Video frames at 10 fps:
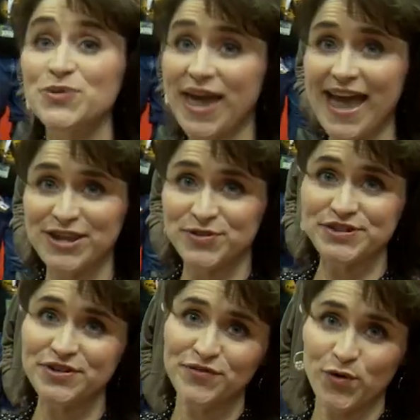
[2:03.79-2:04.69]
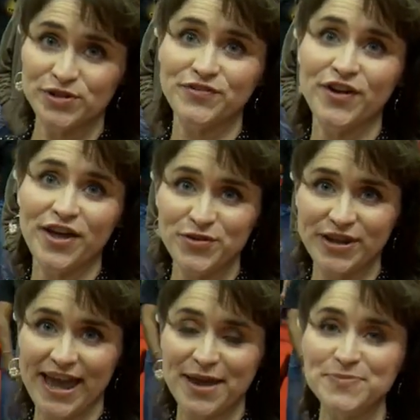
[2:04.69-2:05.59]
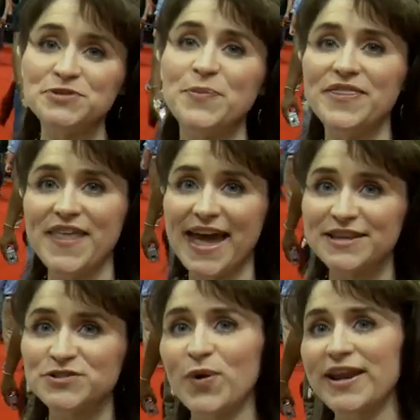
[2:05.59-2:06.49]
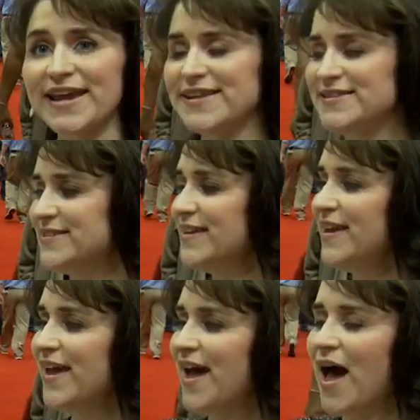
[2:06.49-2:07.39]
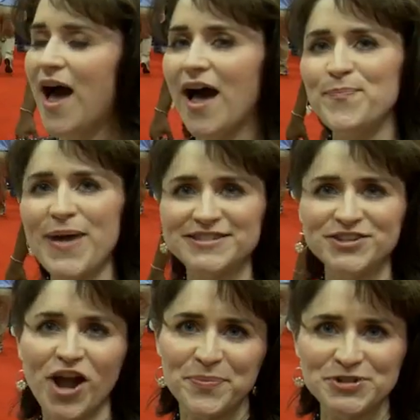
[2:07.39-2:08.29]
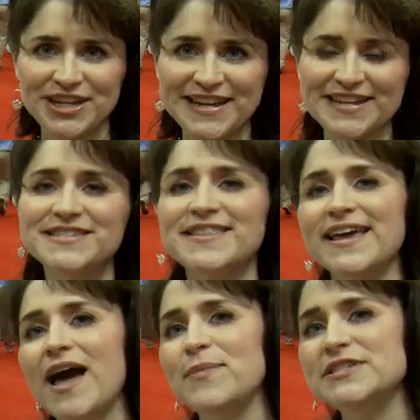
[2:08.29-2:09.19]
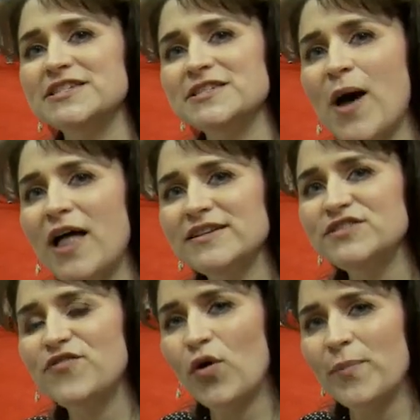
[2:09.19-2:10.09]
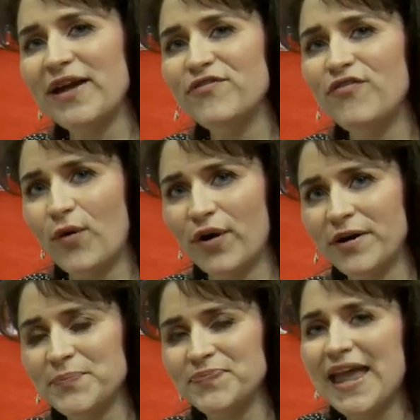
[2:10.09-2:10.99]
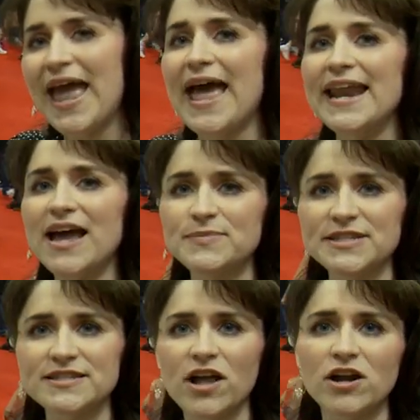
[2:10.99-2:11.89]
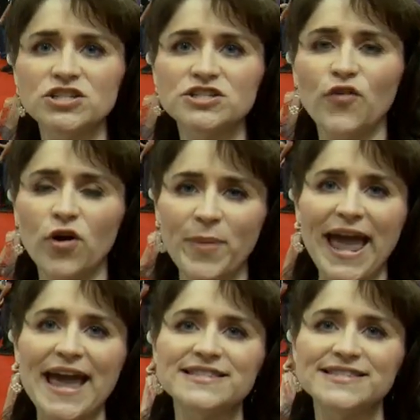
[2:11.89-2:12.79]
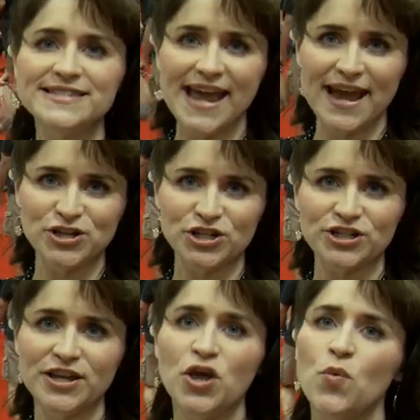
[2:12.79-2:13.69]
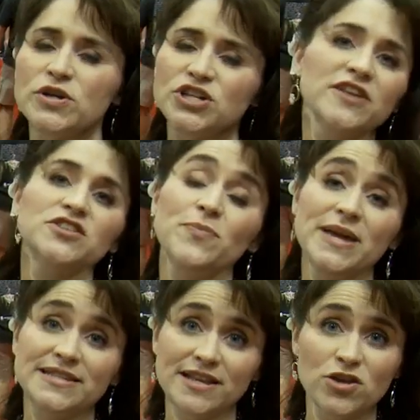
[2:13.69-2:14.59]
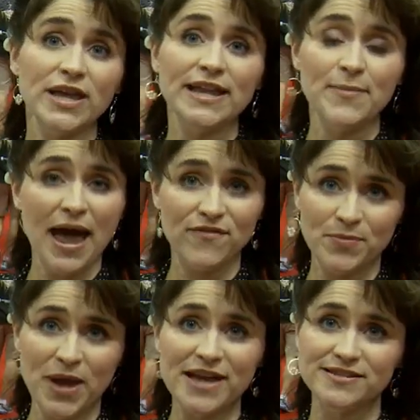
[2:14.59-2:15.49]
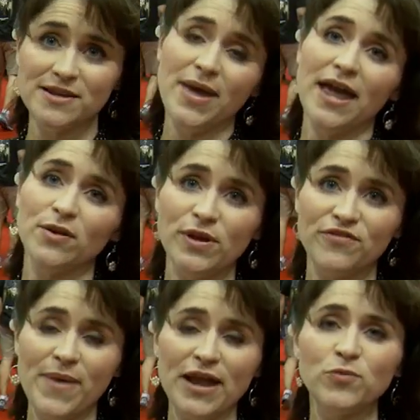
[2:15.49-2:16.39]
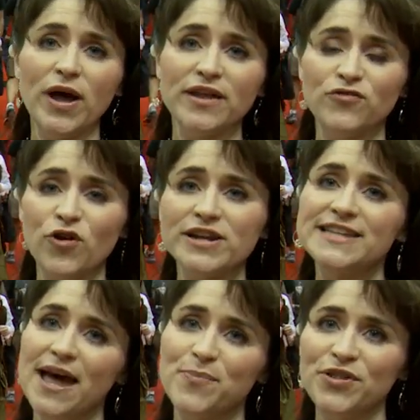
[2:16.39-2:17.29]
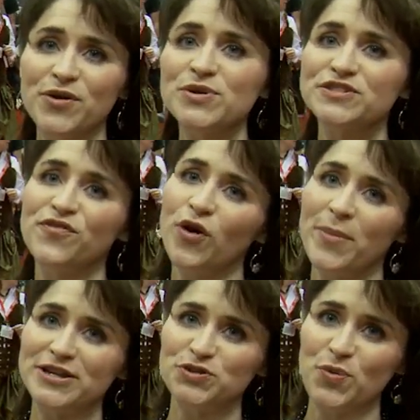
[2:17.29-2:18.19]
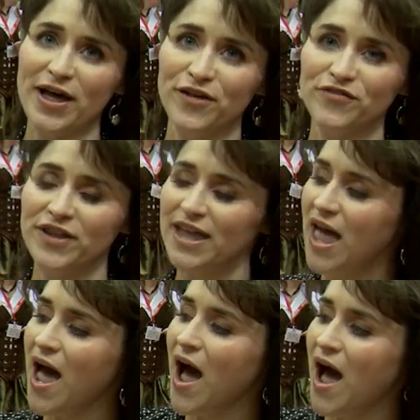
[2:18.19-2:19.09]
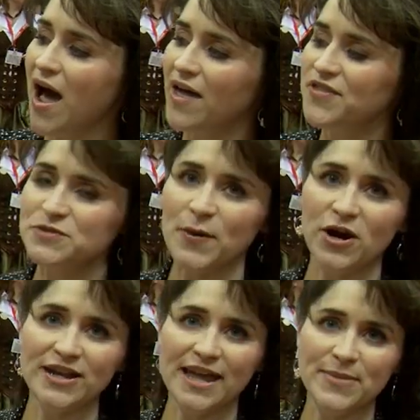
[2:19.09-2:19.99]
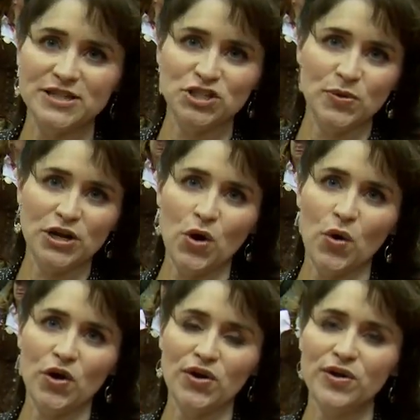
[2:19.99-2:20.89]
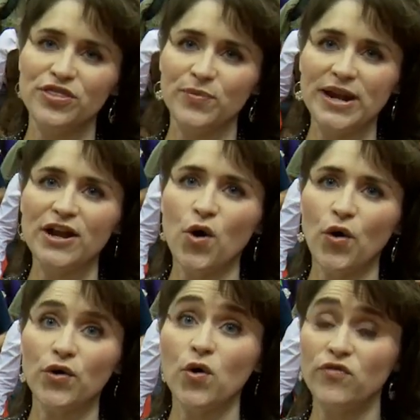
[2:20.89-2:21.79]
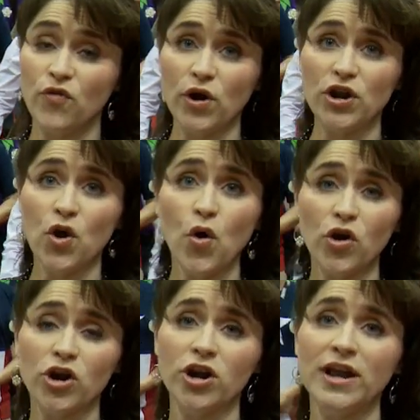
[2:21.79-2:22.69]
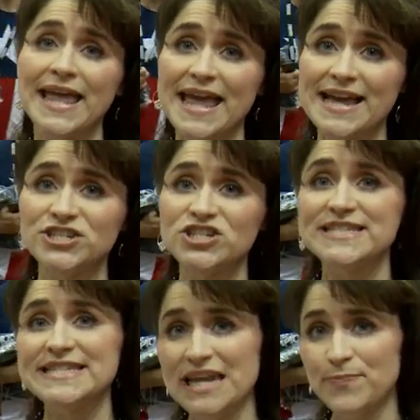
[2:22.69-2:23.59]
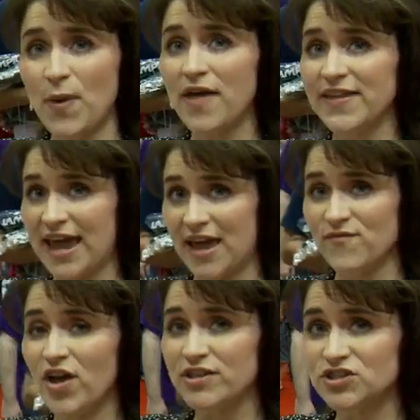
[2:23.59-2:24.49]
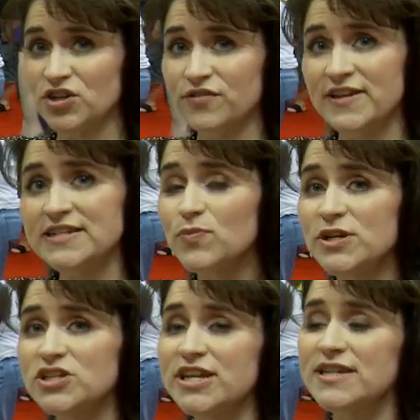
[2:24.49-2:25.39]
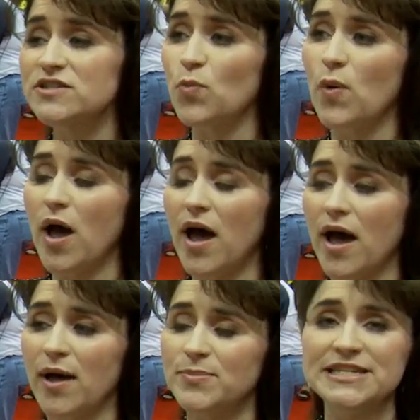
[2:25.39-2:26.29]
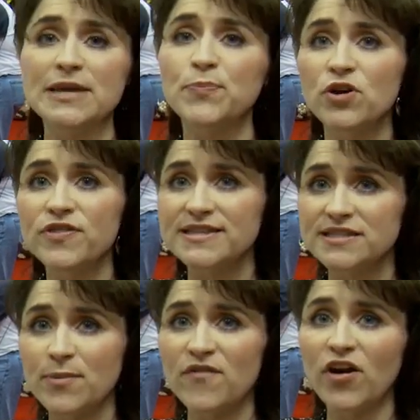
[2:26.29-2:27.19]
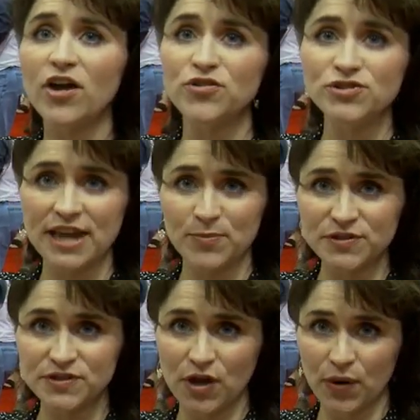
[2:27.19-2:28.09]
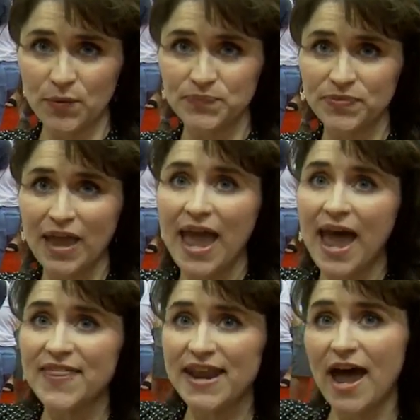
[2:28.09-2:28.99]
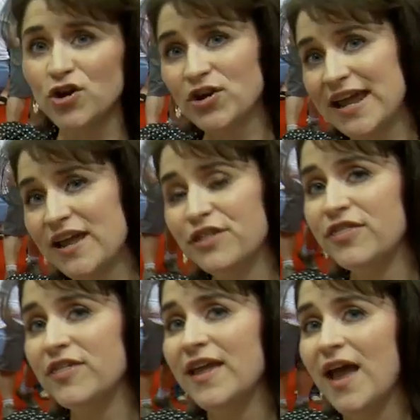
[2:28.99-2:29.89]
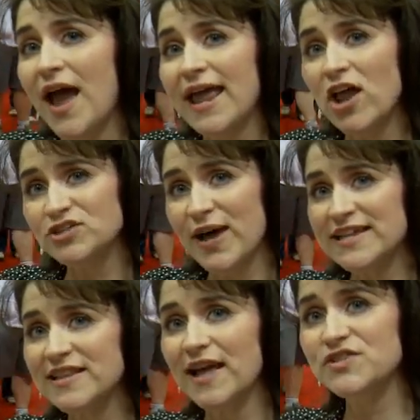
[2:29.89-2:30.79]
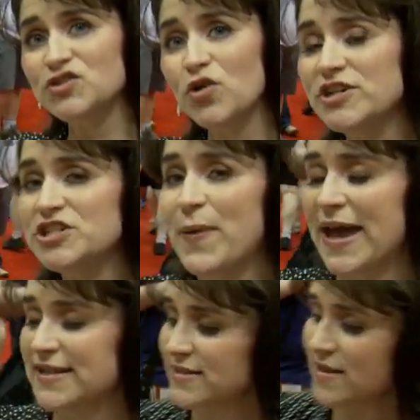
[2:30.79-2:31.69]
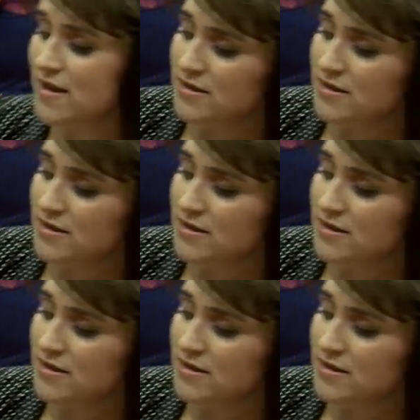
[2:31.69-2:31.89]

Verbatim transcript: You can use it, of course, for other games, but that is what it's uh, best option is that comes as small as 4x4 and it comes as large as 4x8 standard, which also means that you can have them custom made. We've made one, for example, that was 4x12. Uh, the Spartan can be two and a quarter, three and a quarter, or four and a quarter inches deep on the game vault surface, which is uh, deeper than some of our other tables go. And then underneath, it also has a lot of storage space.